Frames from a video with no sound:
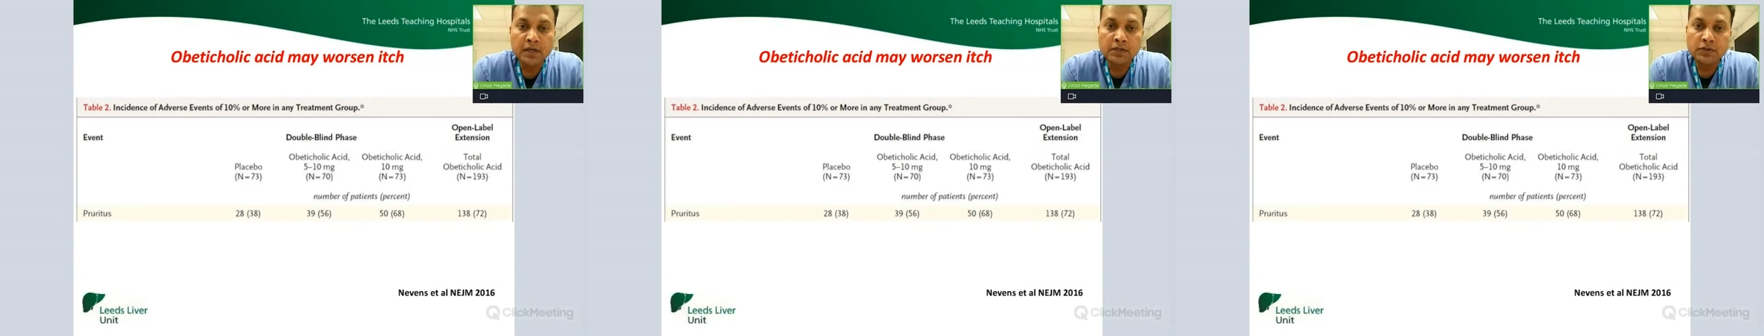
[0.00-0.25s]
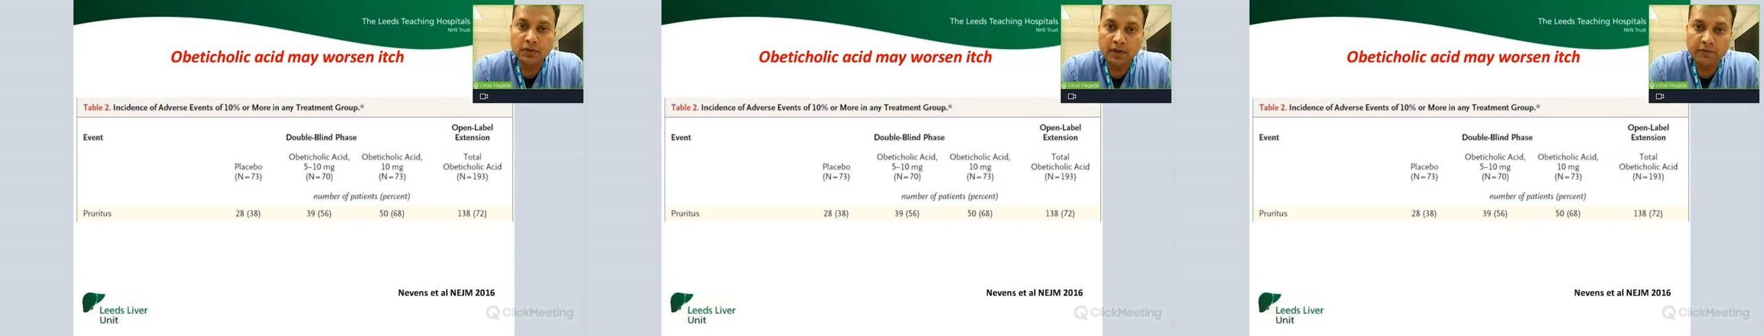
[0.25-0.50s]

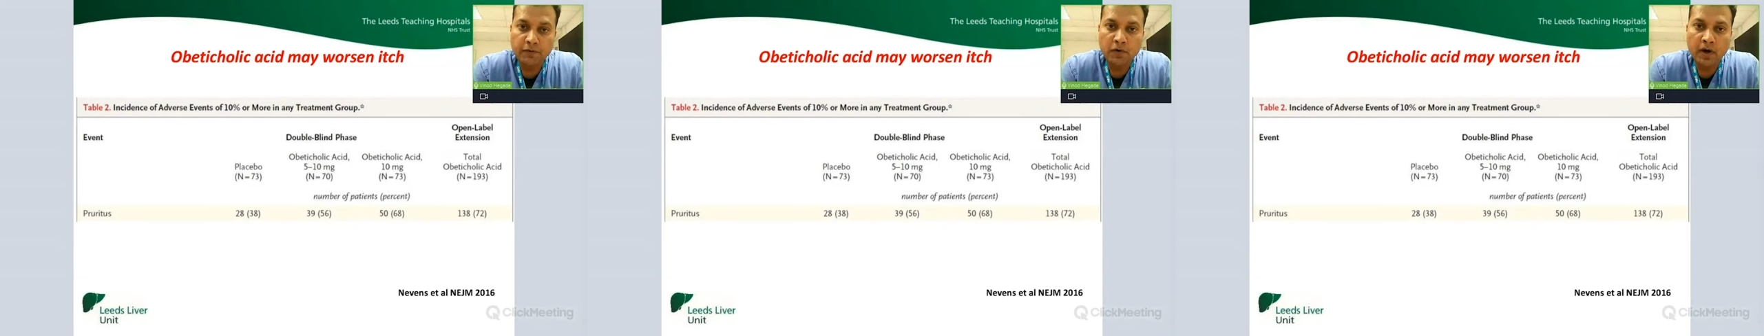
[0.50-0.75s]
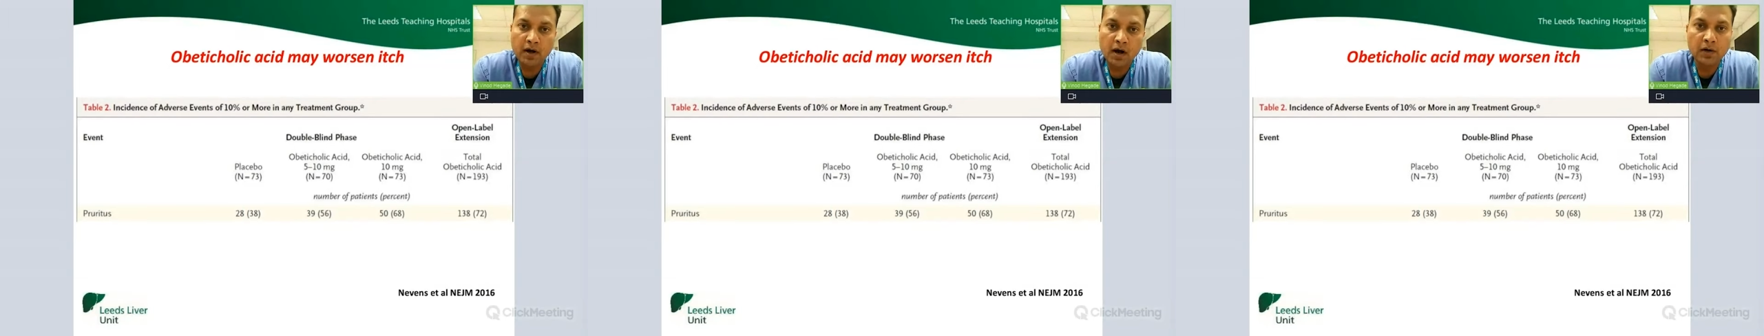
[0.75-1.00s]
So if you
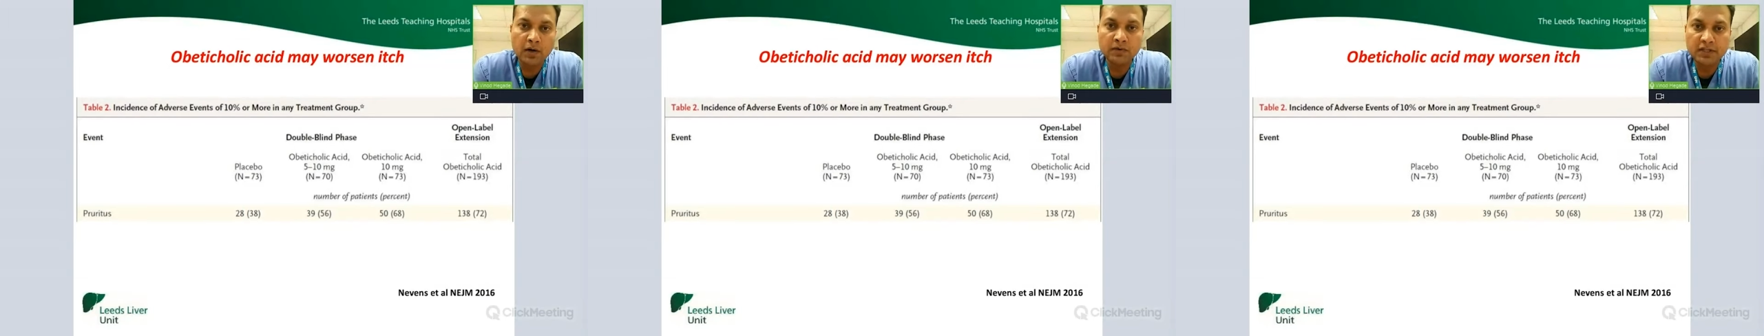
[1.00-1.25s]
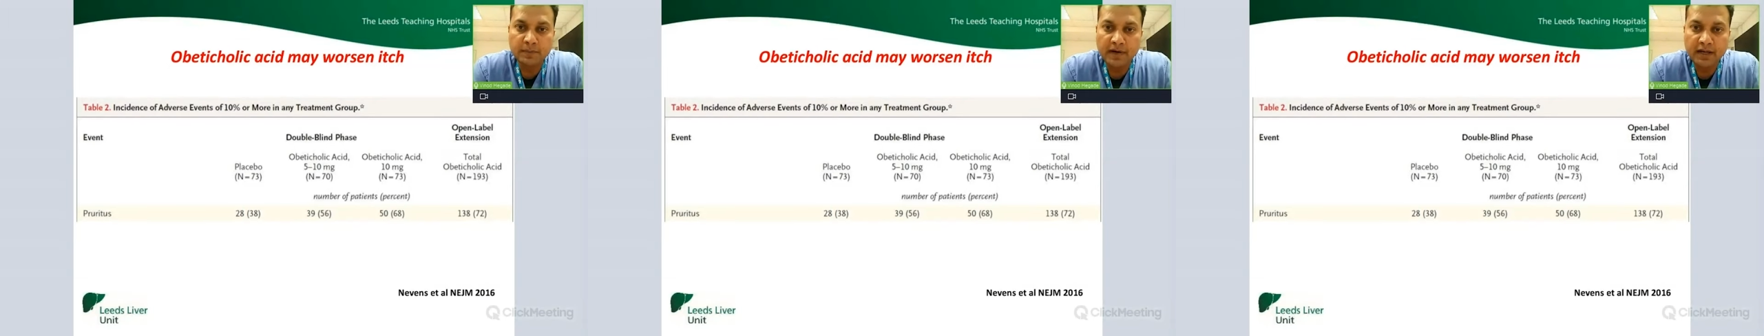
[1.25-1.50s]
are on
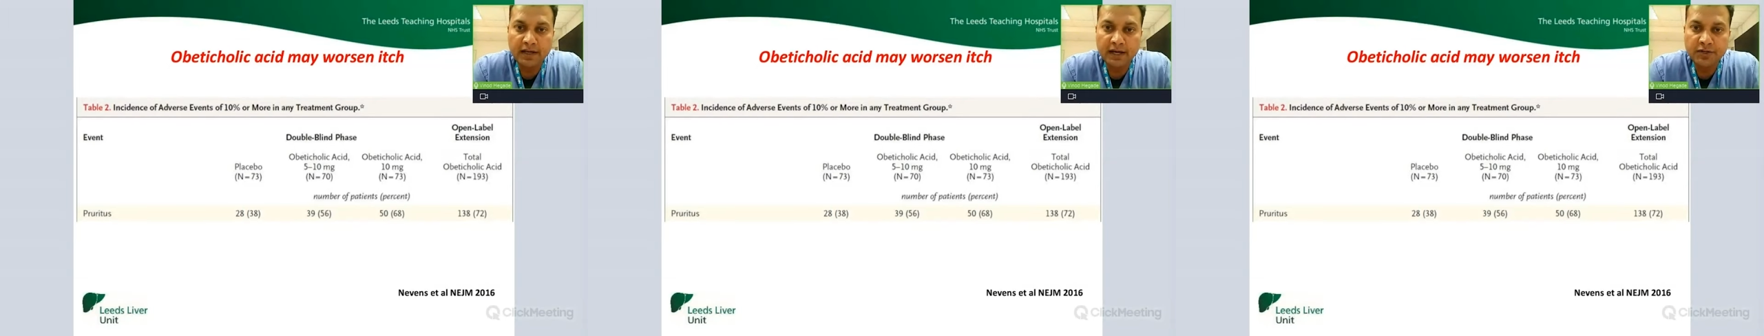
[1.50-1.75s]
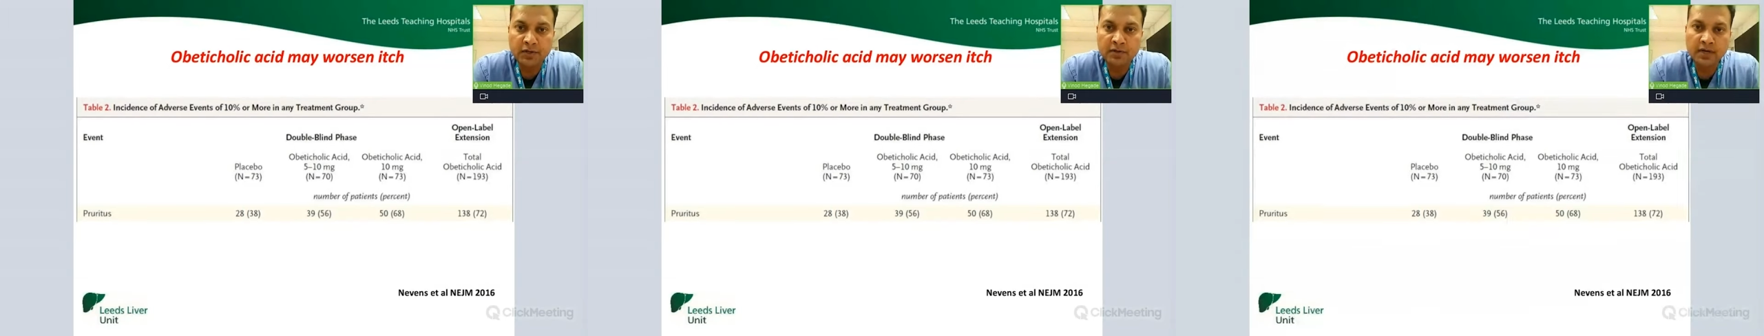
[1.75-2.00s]
this
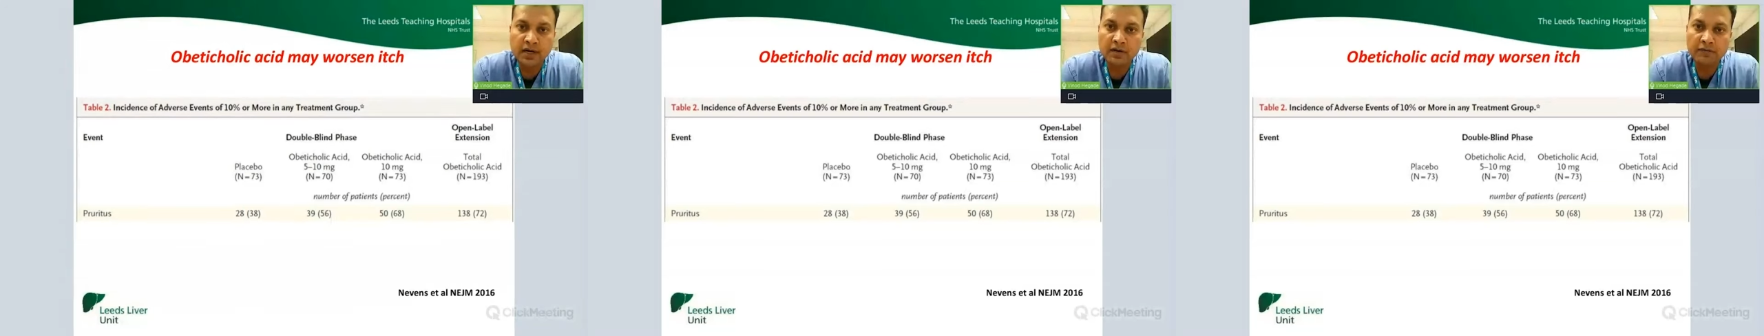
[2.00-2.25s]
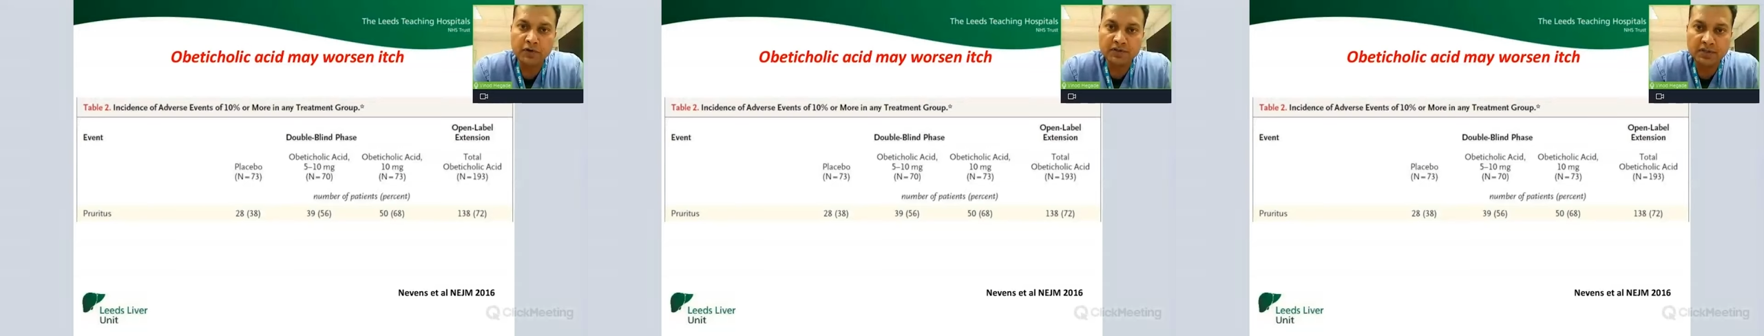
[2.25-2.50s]
medication and
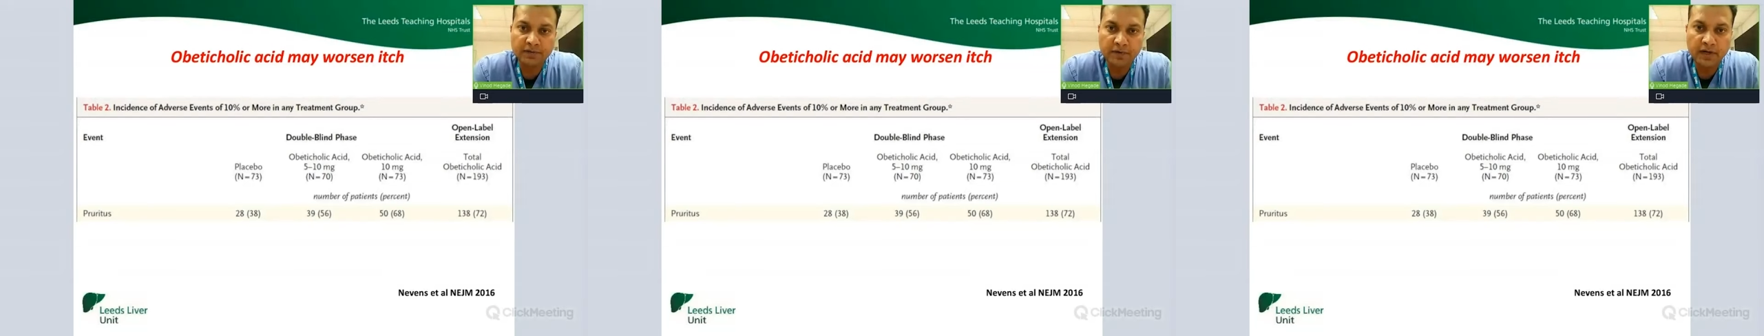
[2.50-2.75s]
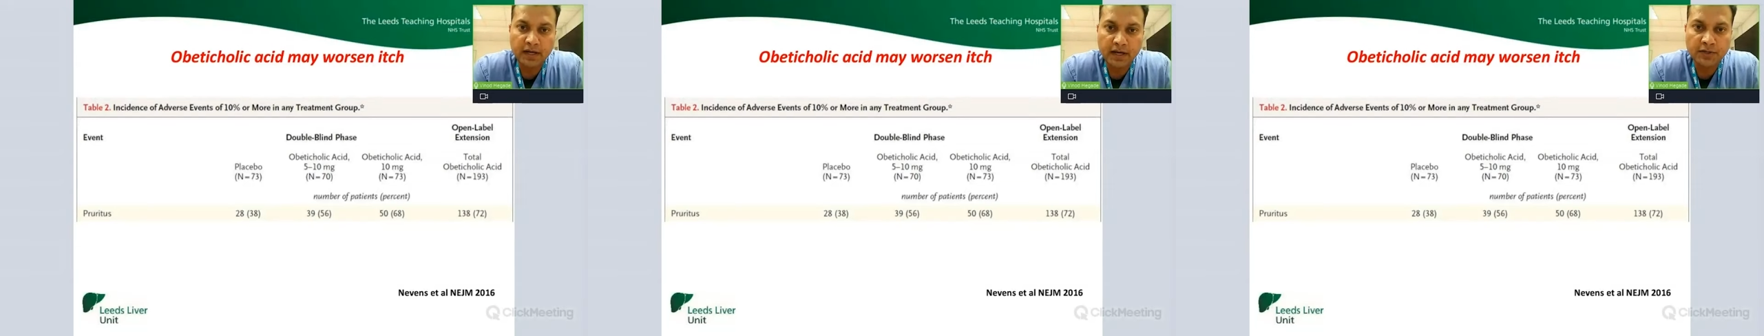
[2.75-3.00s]
if you're
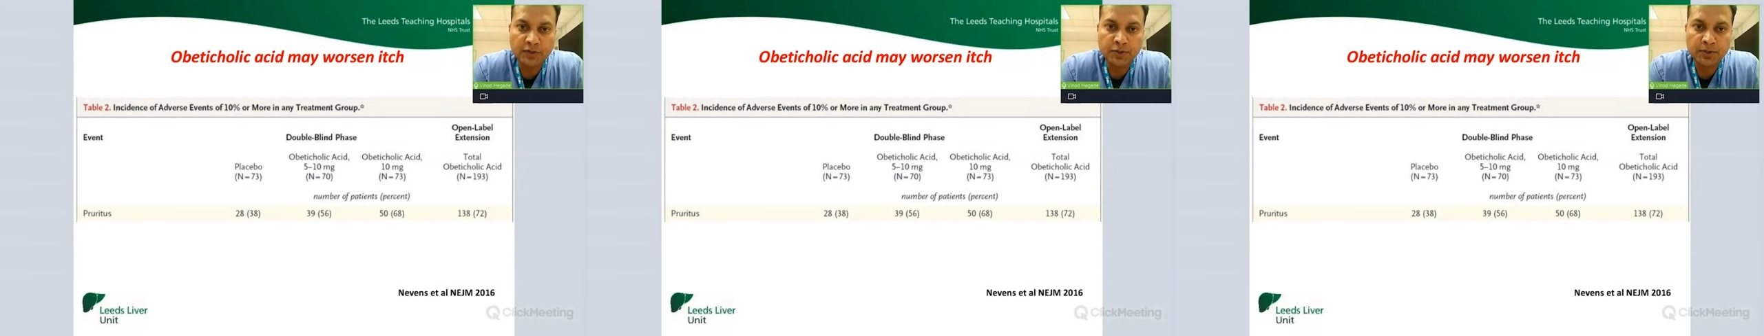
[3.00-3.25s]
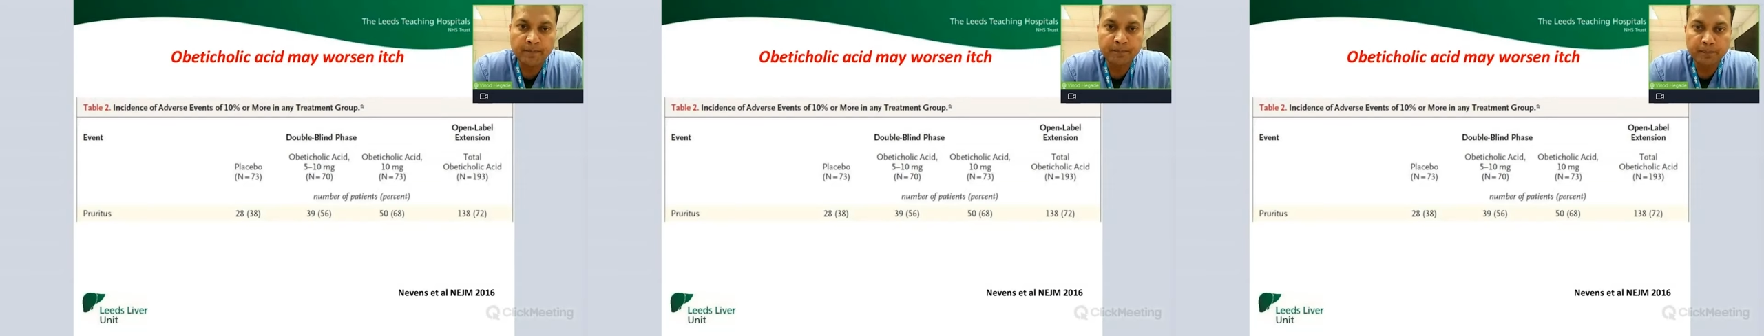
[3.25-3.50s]
suffering itch,